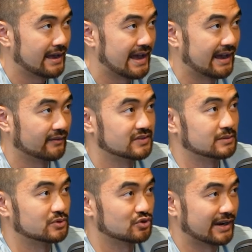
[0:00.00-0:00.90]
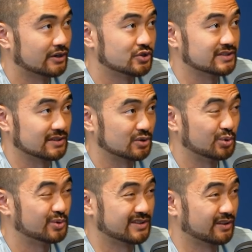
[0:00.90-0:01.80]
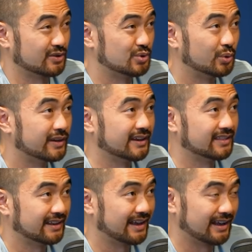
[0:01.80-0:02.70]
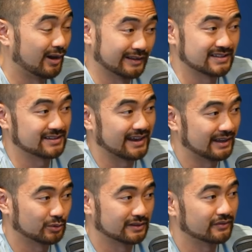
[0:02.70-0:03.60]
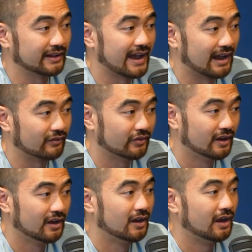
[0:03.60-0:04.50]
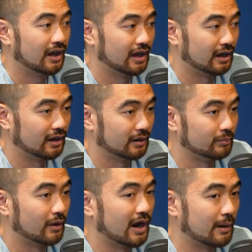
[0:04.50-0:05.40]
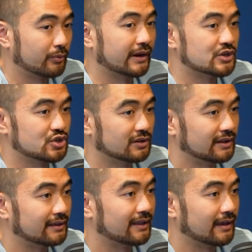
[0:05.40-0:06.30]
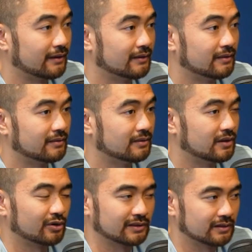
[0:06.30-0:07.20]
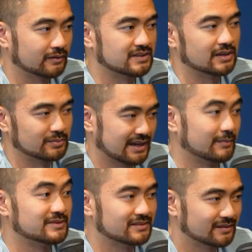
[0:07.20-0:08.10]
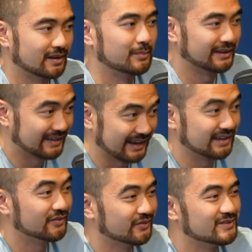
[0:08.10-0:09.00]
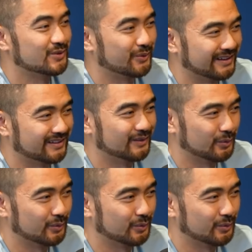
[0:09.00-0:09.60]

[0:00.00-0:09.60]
have some strategies and tools in their toolkit that honestly I don't even have, operationally they're sometimes a bit naive to what